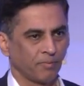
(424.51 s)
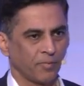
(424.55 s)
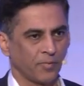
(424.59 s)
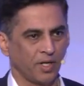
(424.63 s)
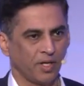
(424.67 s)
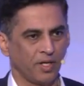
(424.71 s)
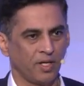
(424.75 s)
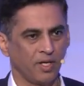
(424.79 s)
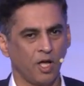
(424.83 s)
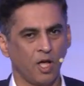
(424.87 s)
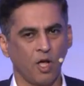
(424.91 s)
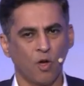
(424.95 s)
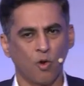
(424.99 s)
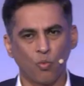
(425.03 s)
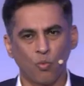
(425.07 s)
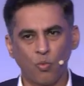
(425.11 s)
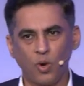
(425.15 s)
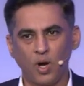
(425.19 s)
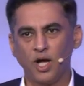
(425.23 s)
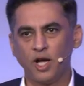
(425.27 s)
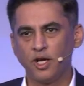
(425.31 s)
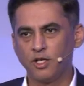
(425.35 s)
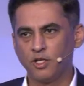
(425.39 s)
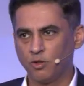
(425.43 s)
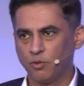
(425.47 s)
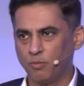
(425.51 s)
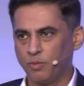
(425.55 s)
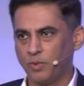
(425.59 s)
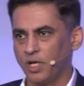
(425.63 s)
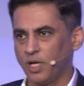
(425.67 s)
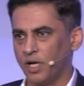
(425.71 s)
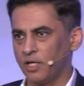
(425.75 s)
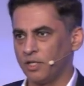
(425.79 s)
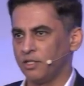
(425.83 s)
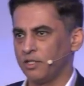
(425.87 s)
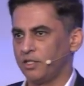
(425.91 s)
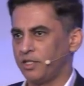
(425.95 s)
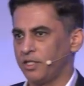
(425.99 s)
Okay? Why do we
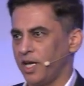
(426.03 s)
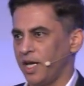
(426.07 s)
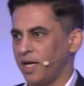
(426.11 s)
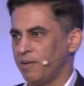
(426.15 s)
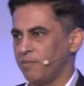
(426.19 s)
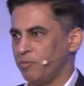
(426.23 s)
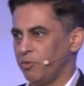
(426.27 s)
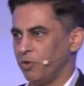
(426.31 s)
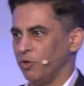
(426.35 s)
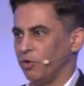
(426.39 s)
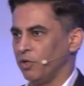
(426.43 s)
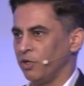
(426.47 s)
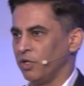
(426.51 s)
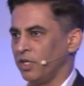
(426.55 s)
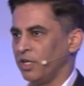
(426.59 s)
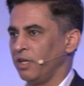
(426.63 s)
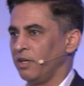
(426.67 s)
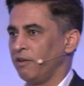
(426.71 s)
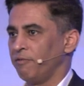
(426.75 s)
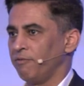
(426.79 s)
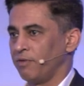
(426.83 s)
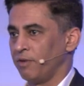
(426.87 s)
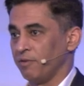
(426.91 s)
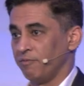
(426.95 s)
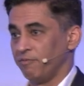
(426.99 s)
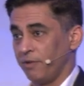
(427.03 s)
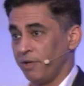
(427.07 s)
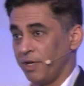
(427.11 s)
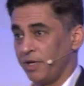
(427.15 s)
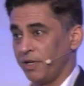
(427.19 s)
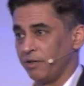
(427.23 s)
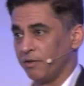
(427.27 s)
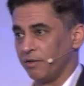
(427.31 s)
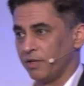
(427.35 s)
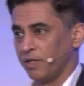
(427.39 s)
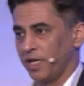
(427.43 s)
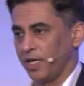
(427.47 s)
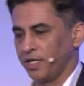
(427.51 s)
understand poorly from very
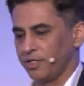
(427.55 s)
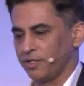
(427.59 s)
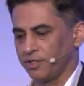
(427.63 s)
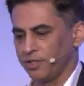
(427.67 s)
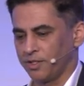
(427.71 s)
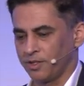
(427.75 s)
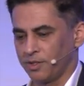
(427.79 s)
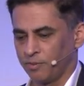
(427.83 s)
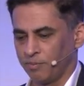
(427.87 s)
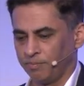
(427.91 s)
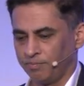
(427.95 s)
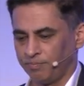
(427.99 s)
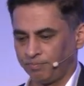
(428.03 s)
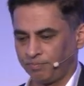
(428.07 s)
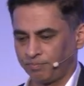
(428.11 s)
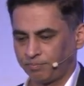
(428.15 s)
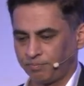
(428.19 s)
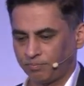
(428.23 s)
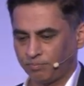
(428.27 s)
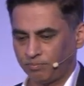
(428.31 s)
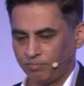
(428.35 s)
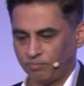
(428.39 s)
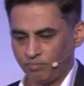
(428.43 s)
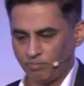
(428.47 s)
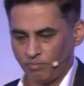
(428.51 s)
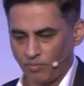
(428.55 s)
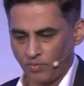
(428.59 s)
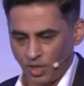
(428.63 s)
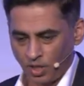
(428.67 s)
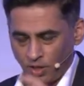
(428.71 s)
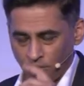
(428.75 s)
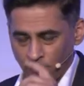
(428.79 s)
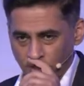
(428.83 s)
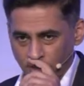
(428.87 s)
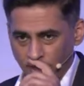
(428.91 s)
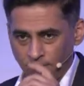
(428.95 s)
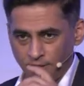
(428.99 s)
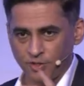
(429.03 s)
good lectures?
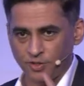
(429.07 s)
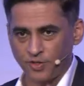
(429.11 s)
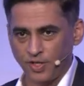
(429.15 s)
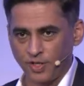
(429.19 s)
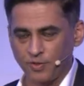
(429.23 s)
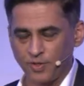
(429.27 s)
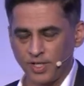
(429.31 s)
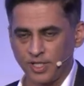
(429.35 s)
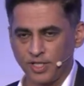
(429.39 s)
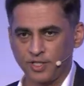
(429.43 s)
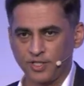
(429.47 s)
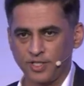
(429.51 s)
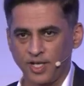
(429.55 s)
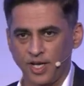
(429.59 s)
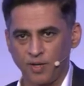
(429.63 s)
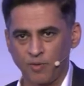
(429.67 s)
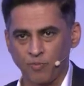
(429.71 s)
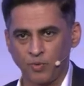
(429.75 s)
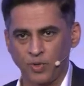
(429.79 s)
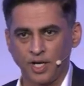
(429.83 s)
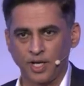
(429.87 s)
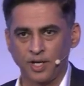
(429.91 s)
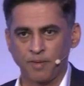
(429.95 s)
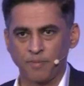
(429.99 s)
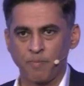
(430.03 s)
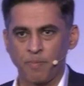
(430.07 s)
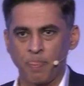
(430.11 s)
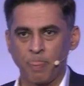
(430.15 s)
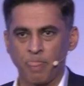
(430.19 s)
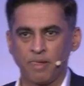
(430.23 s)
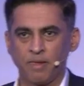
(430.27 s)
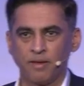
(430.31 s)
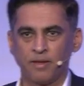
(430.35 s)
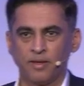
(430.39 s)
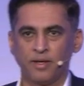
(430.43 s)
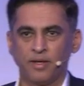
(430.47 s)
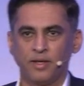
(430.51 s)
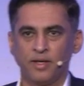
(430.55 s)
So let's try to understand why.
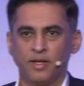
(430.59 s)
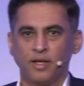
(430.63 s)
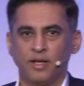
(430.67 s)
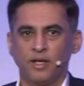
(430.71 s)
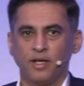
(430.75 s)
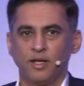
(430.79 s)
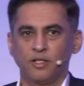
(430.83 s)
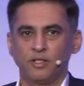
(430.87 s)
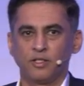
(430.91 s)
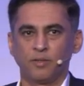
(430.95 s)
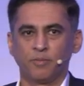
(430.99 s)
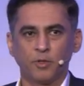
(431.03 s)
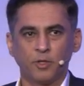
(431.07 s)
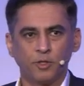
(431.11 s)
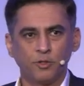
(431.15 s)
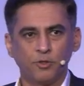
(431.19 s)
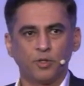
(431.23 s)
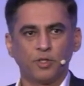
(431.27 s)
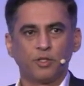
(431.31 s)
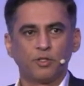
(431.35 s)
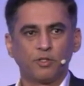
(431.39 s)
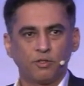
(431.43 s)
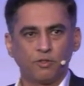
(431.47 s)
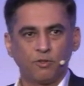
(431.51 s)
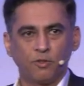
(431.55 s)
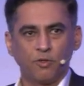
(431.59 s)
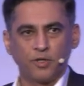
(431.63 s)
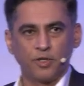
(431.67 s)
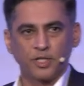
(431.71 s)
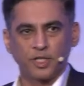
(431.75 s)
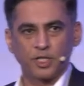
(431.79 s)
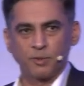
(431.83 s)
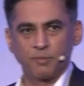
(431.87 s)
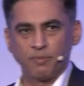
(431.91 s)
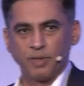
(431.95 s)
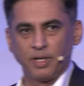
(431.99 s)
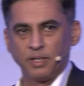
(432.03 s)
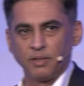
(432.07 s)
So I'm going to do a thought
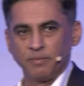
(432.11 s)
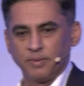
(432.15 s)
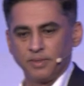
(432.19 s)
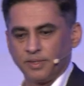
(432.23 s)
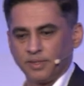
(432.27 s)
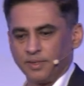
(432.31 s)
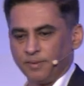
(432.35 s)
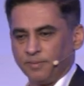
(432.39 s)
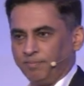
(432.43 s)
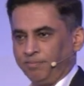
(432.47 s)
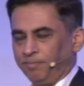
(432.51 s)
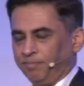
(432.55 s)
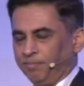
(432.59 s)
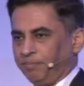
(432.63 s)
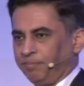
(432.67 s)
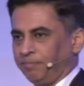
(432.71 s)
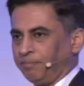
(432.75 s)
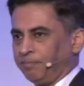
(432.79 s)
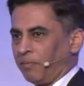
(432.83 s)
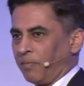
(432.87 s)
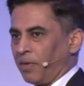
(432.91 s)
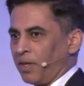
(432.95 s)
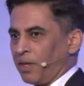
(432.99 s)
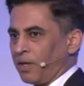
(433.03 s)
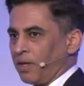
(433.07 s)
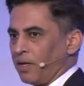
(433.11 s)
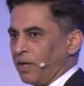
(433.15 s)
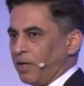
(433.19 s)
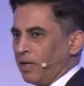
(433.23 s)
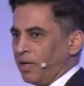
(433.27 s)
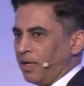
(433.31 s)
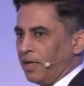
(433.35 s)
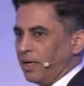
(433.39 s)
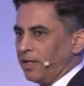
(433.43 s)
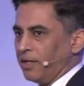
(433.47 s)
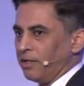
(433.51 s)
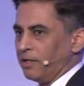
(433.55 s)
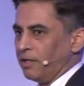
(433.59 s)
experiment,
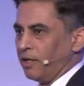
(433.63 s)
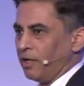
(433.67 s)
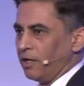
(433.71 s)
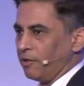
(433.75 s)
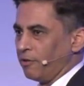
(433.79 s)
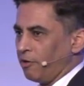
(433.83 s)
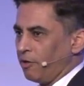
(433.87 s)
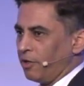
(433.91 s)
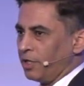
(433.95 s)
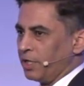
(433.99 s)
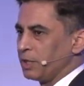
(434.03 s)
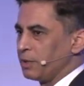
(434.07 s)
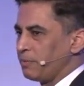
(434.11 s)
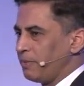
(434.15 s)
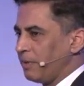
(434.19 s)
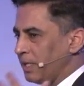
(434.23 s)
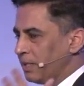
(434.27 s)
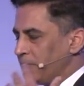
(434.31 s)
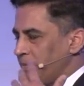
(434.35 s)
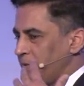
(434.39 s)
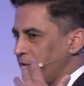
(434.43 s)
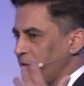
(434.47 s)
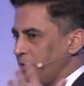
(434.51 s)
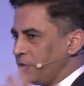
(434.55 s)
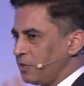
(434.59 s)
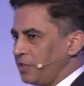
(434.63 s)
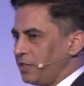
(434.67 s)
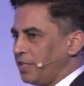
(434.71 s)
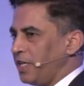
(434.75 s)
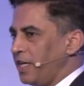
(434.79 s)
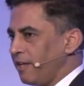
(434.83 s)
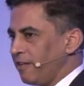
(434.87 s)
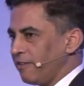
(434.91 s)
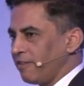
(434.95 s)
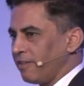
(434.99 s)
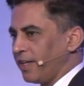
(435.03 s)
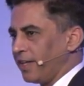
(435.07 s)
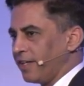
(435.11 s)
a thought experiment on
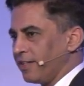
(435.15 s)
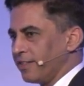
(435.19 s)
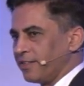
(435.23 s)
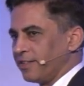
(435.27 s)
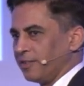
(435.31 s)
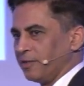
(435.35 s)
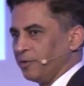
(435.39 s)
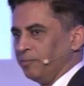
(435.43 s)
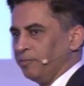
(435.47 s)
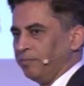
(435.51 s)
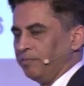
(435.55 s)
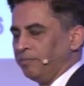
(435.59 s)
seeing things.